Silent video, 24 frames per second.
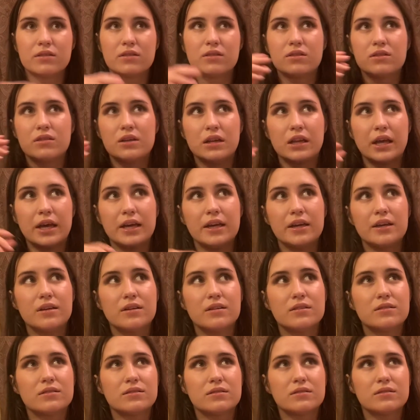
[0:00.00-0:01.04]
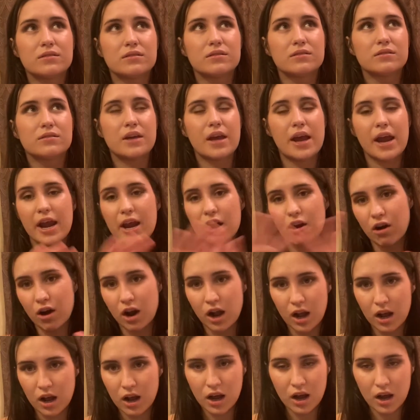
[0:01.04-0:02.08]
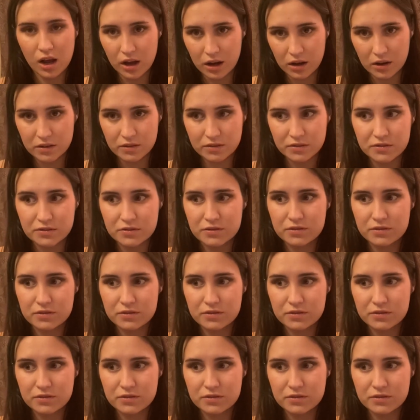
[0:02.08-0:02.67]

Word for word: the like era of